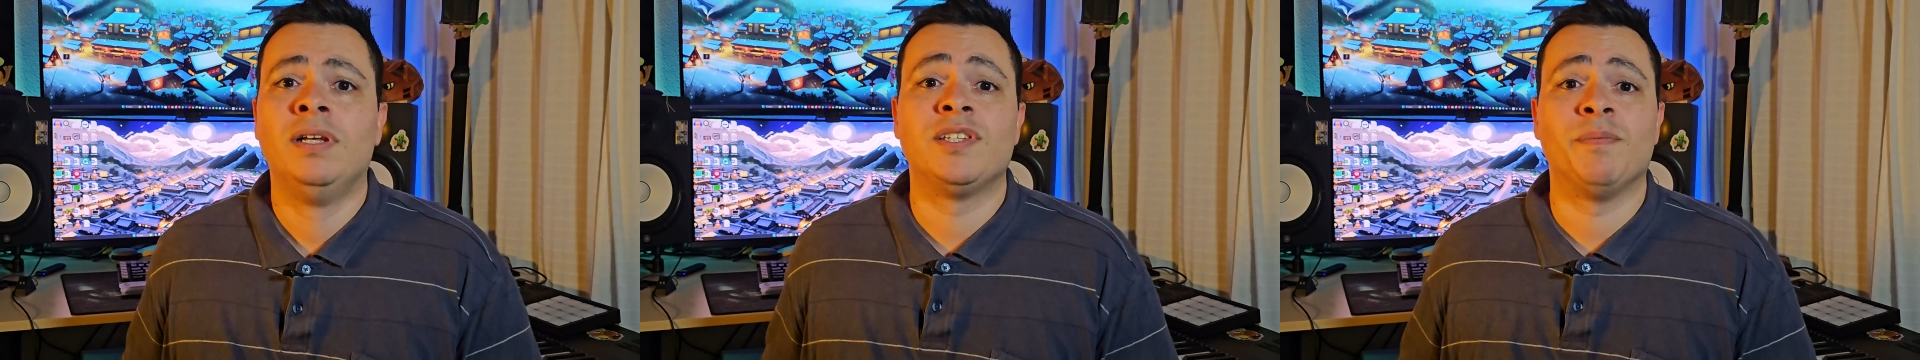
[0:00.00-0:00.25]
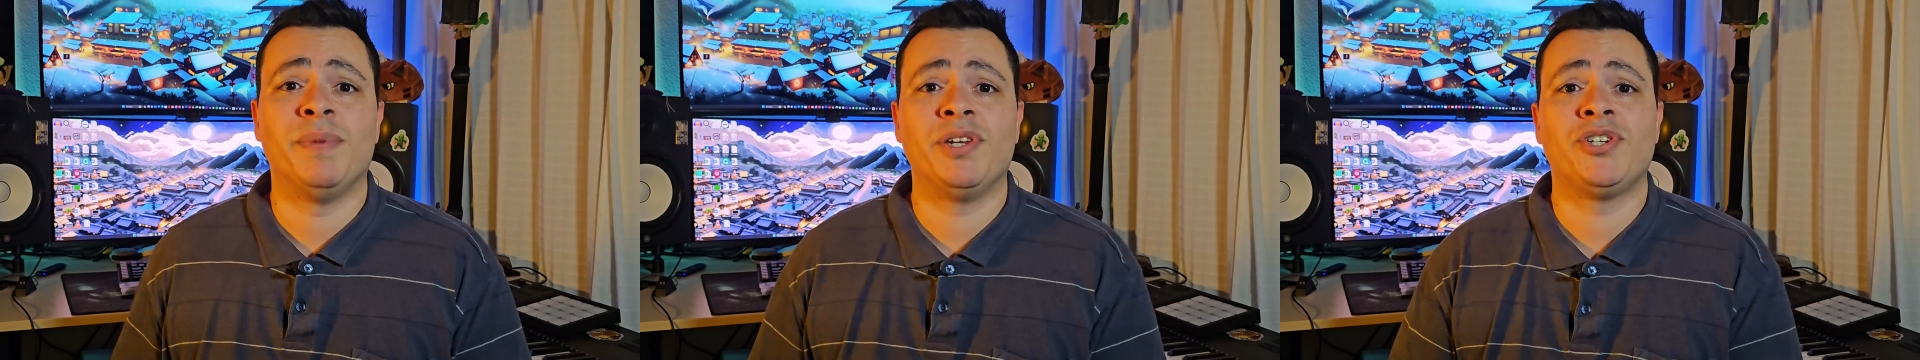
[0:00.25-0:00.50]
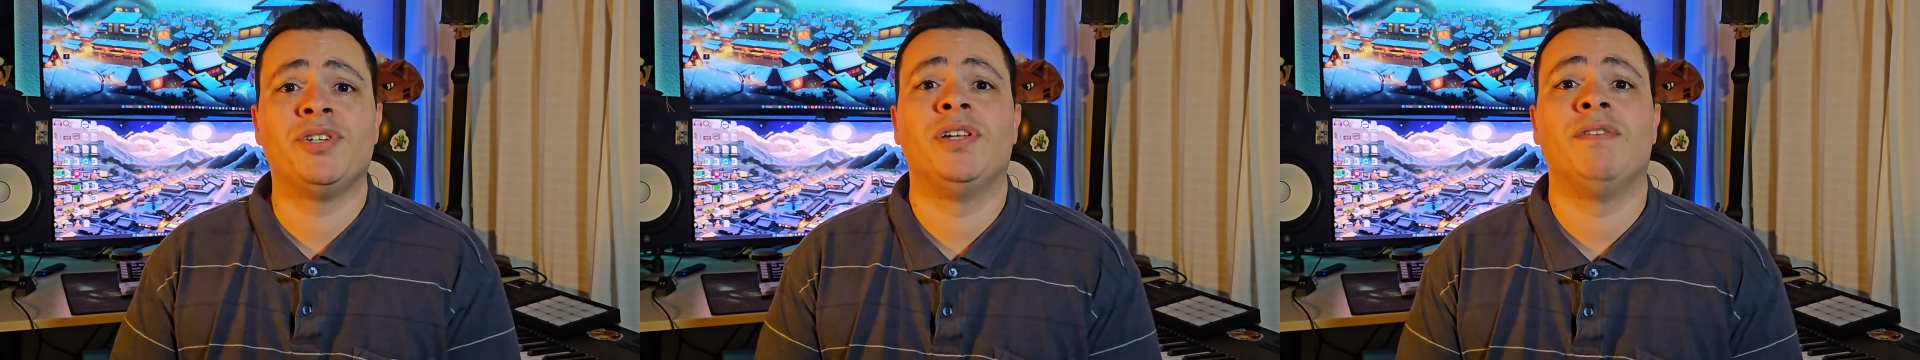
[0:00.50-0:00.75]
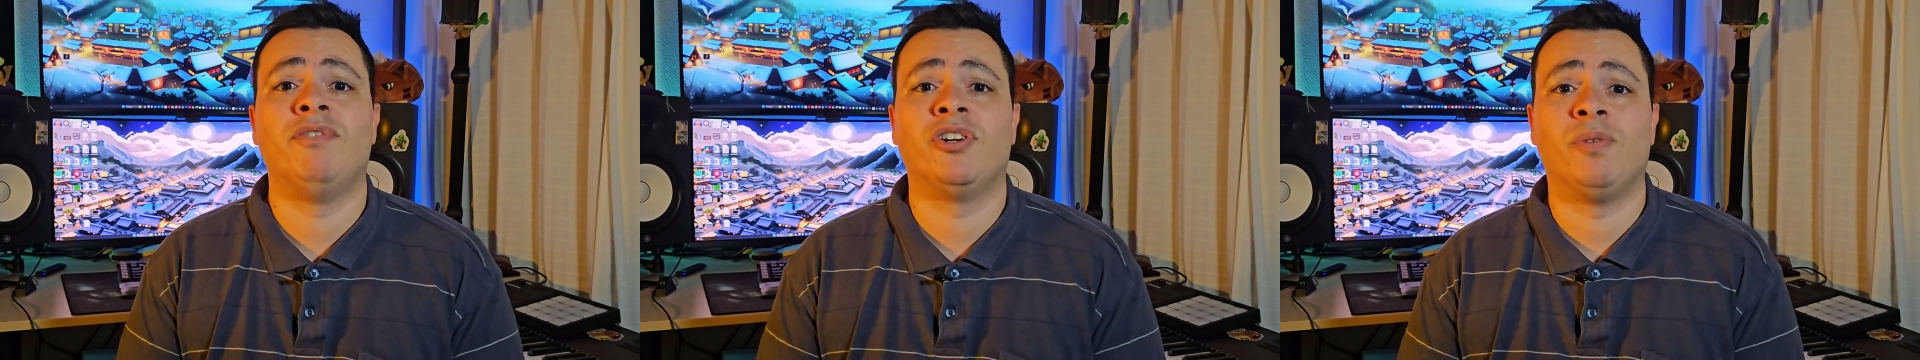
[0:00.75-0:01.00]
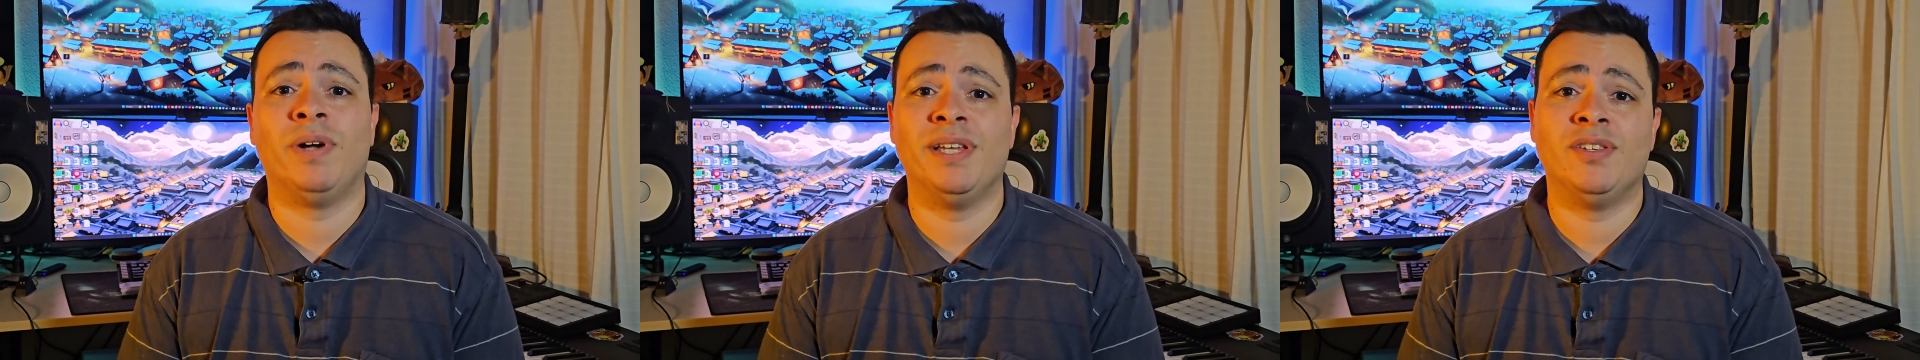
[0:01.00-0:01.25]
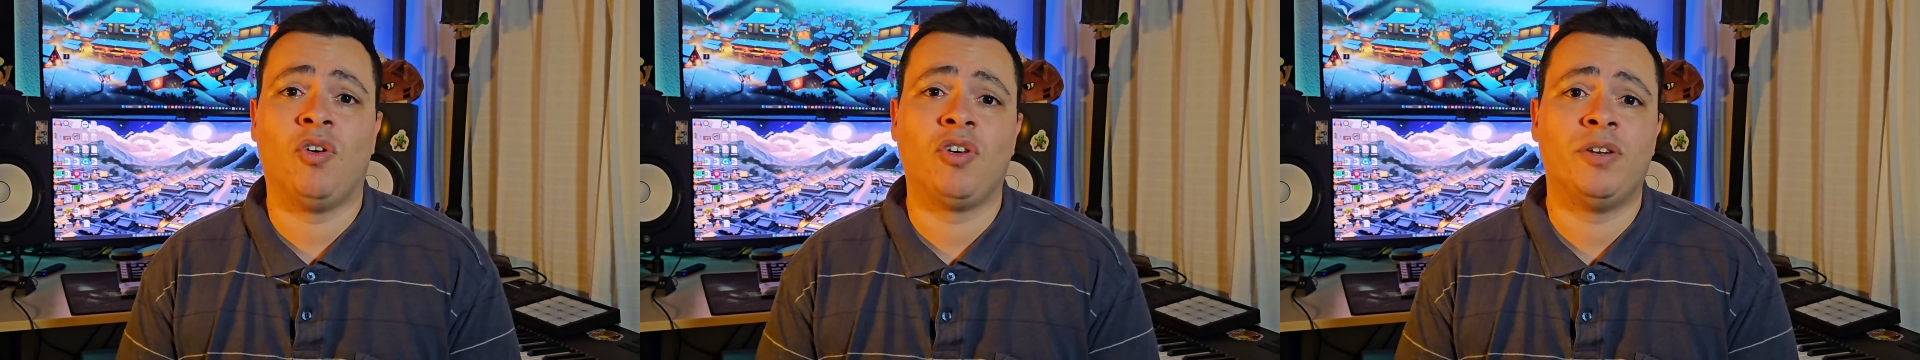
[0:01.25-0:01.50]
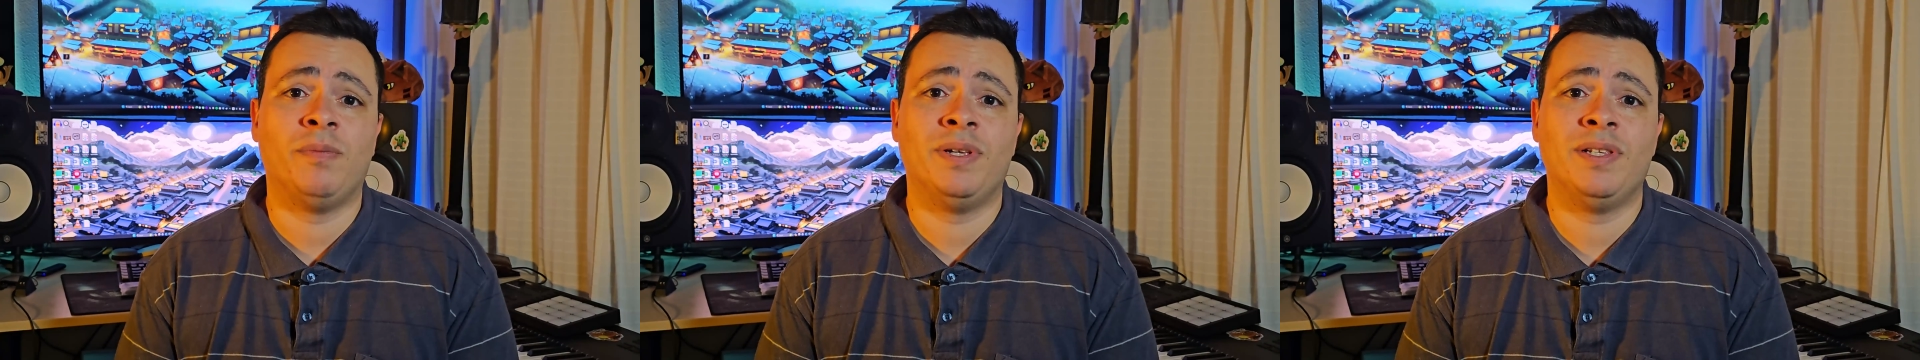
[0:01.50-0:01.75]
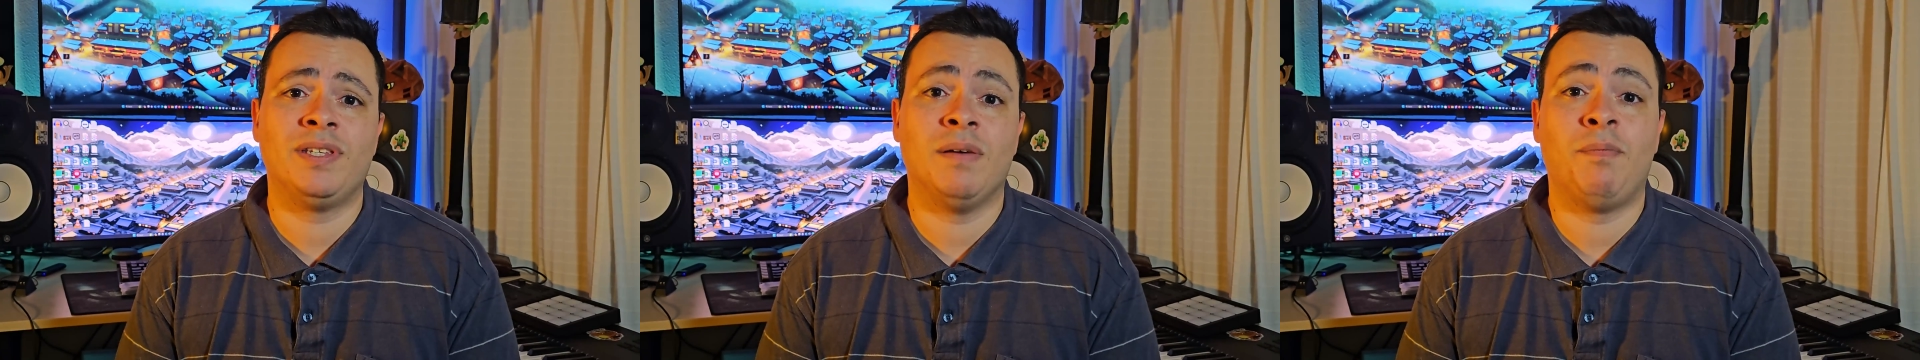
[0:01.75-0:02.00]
submission of required documents,